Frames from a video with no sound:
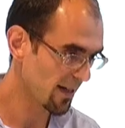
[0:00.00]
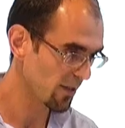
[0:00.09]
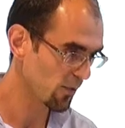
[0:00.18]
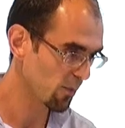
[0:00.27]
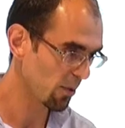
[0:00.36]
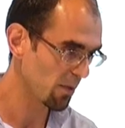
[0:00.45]

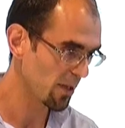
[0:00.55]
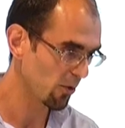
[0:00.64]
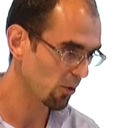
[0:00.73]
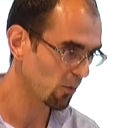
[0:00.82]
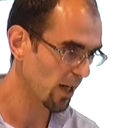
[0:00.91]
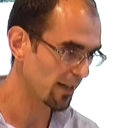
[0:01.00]
you've probably
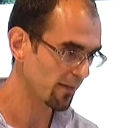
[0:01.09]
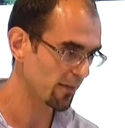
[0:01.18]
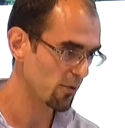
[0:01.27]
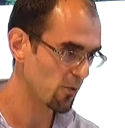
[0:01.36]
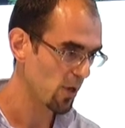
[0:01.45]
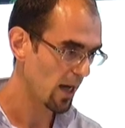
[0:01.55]
all run
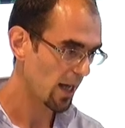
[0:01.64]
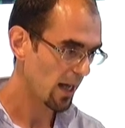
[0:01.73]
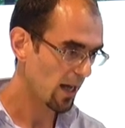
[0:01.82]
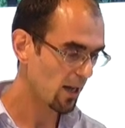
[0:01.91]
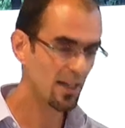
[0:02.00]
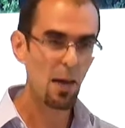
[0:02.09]
through
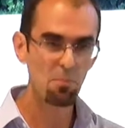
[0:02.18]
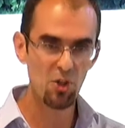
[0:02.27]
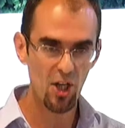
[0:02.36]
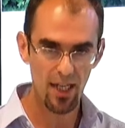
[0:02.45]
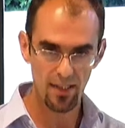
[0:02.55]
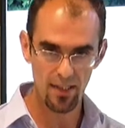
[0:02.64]

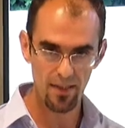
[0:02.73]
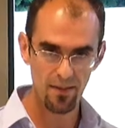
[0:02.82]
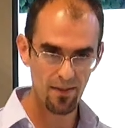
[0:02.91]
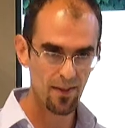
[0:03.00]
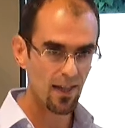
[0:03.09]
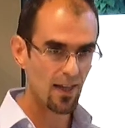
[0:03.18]
CAPTCHAs
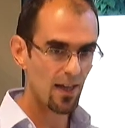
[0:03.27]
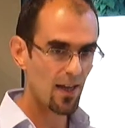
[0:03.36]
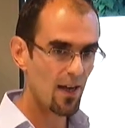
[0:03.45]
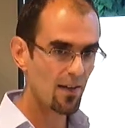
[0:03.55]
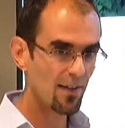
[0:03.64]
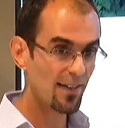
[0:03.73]

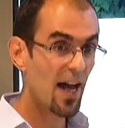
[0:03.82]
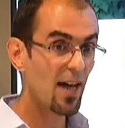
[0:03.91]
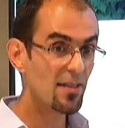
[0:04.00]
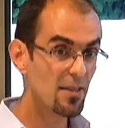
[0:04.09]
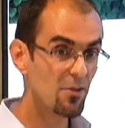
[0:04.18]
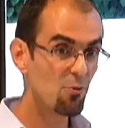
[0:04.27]
that
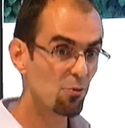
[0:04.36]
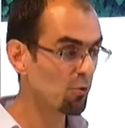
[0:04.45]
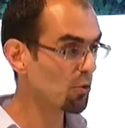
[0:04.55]
ask you to